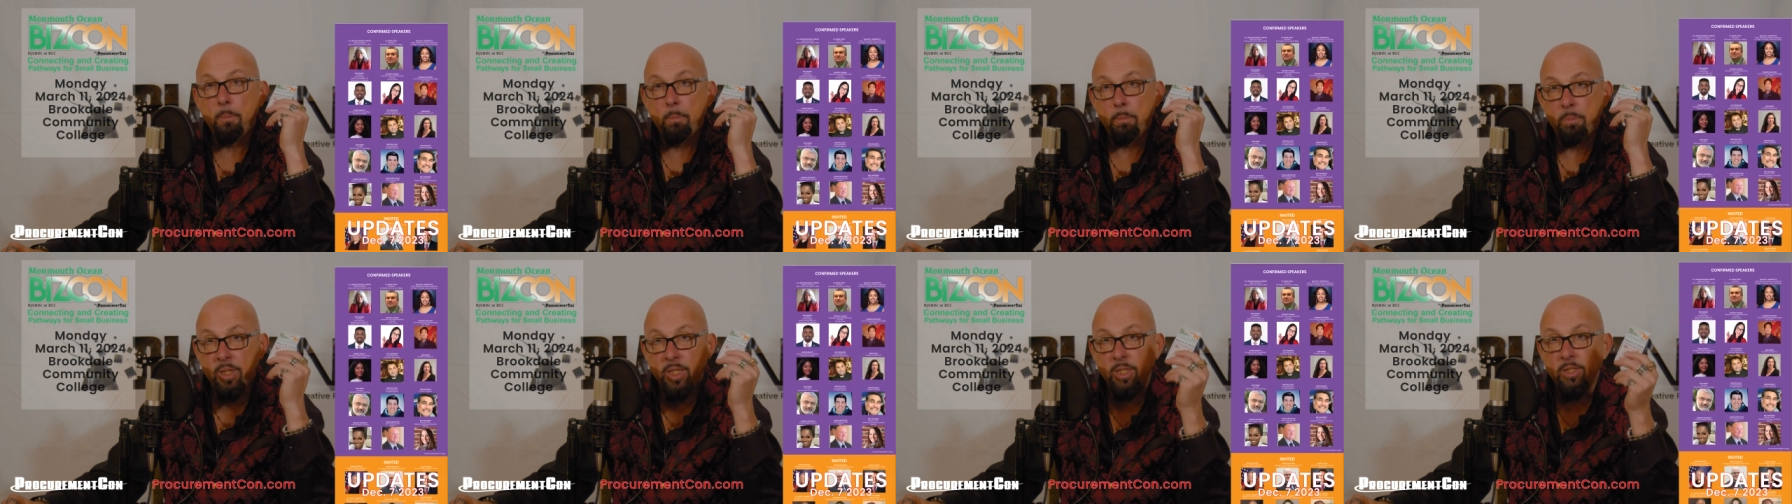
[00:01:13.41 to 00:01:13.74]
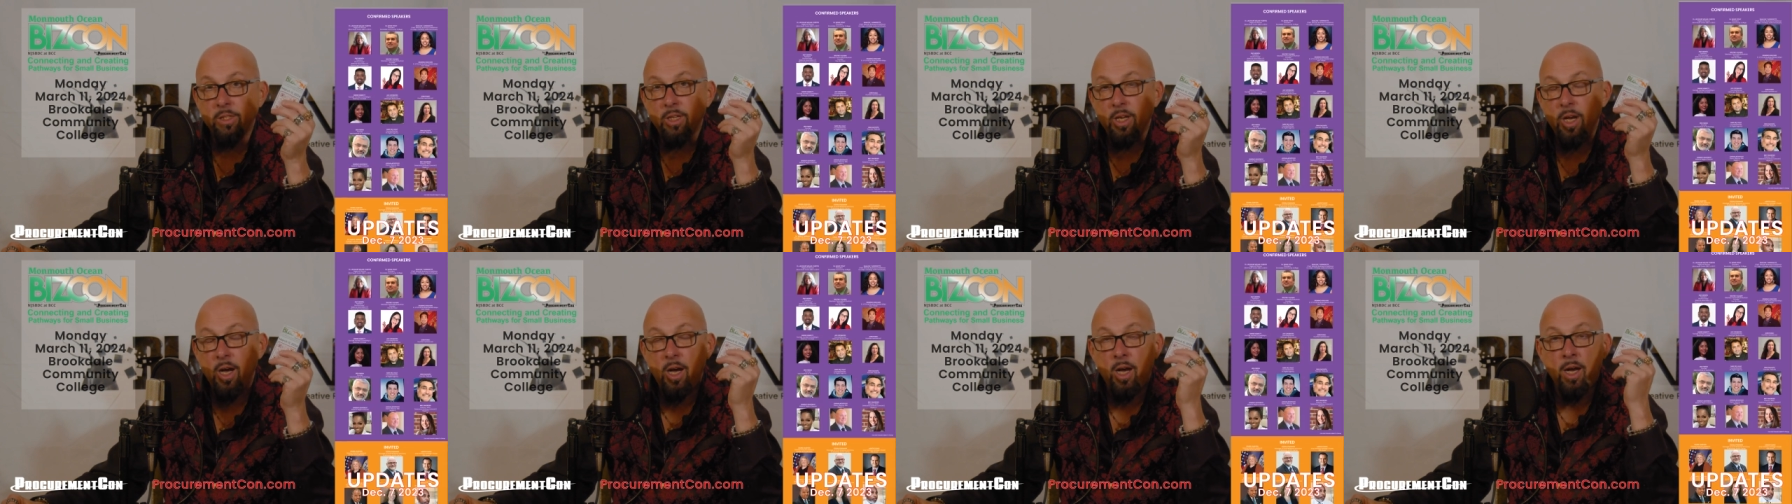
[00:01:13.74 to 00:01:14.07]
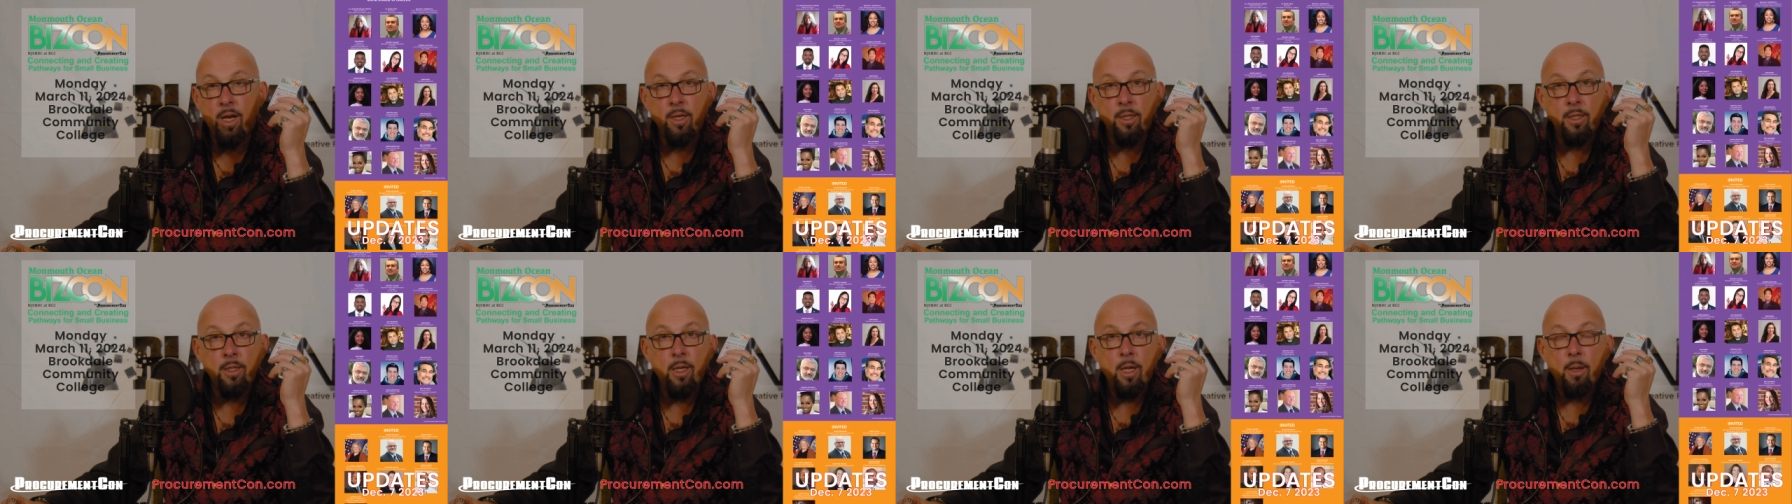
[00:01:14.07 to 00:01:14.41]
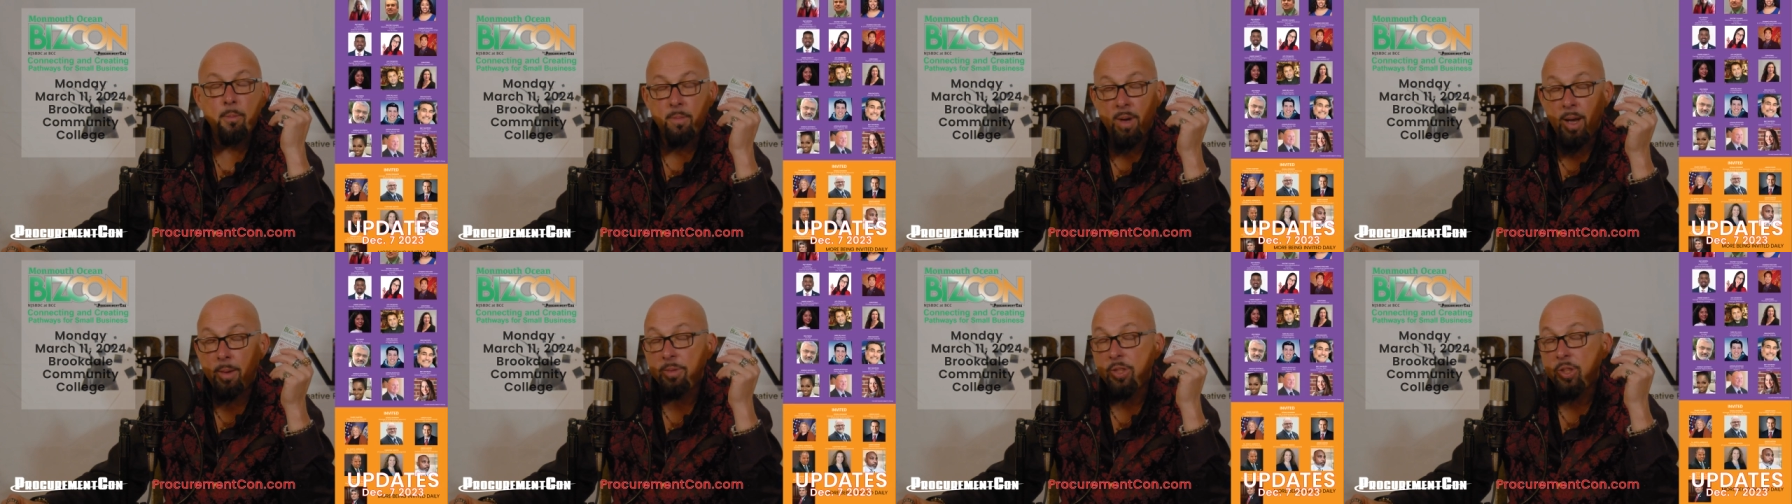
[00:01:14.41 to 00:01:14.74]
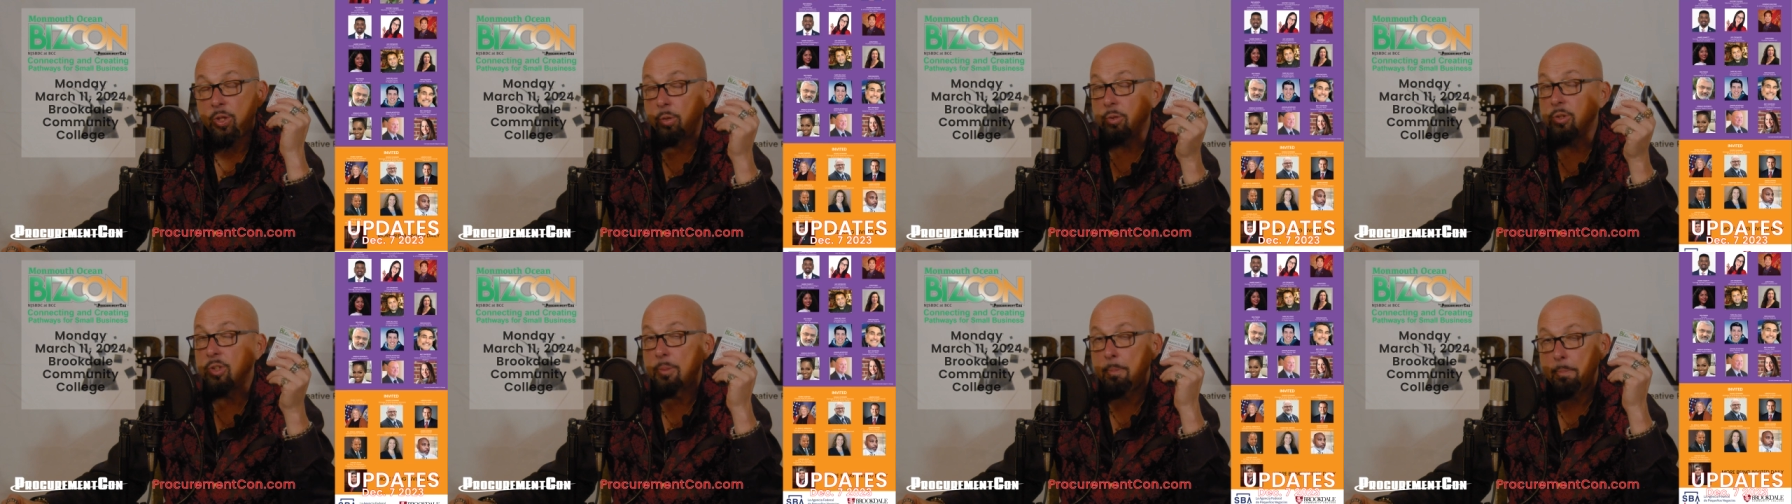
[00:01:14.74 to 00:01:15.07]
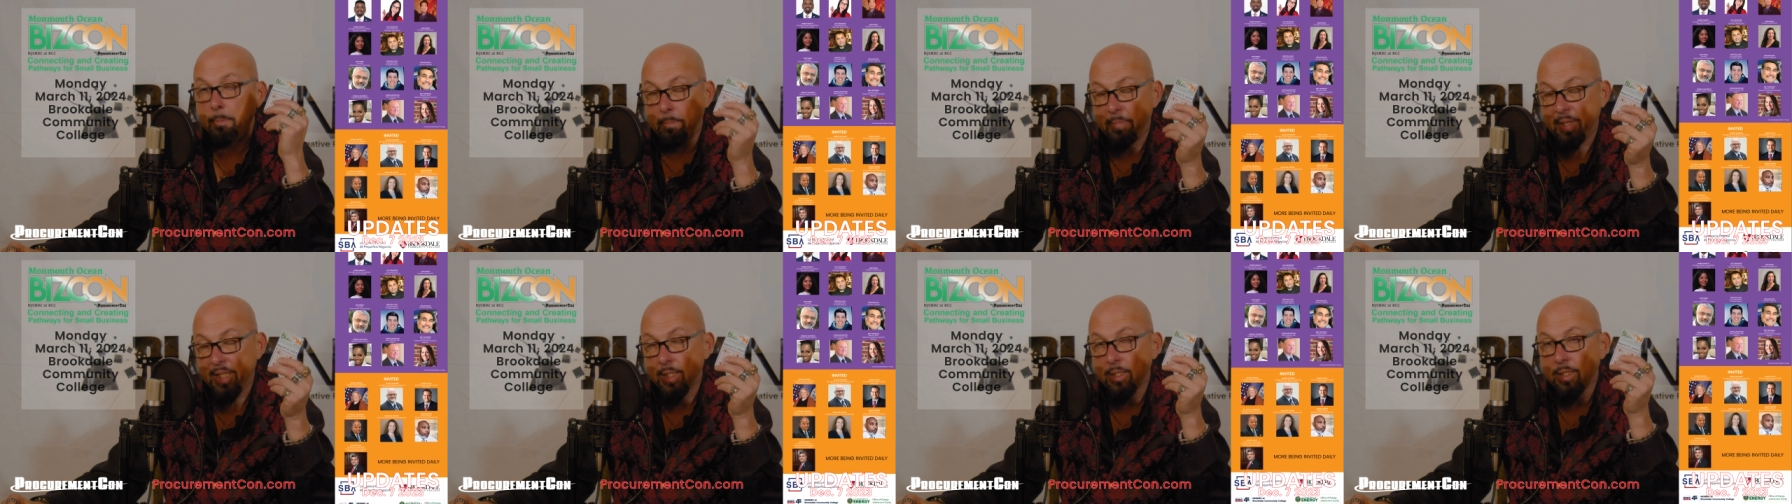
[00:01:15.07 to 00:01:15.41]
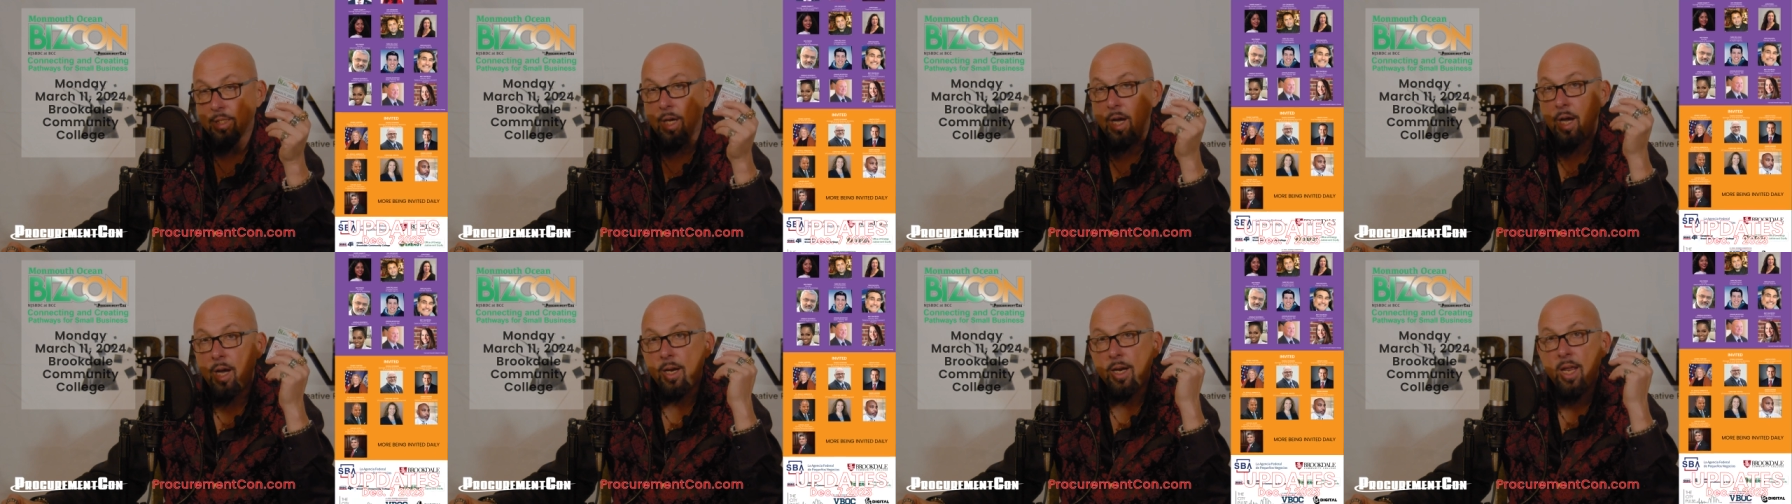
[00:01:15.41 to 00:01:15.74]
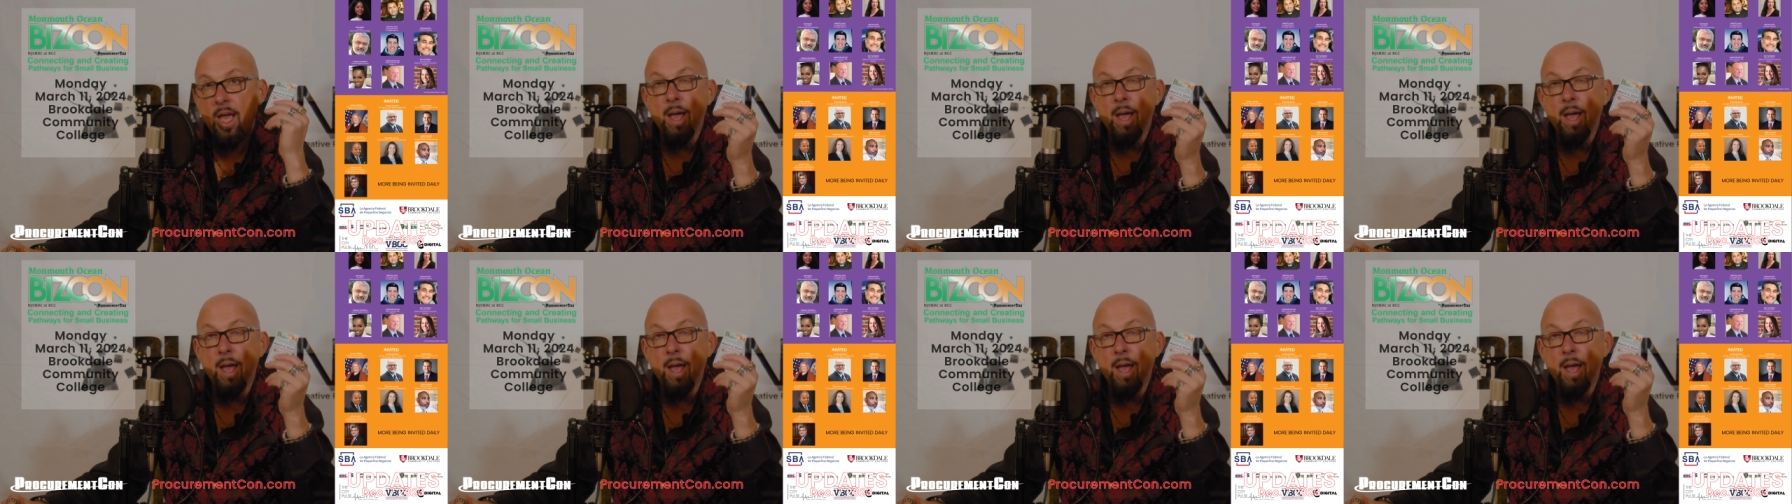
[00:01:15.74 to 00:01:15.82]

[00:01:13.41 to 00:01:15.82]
BizCon, Monmouth Ocean BizCon,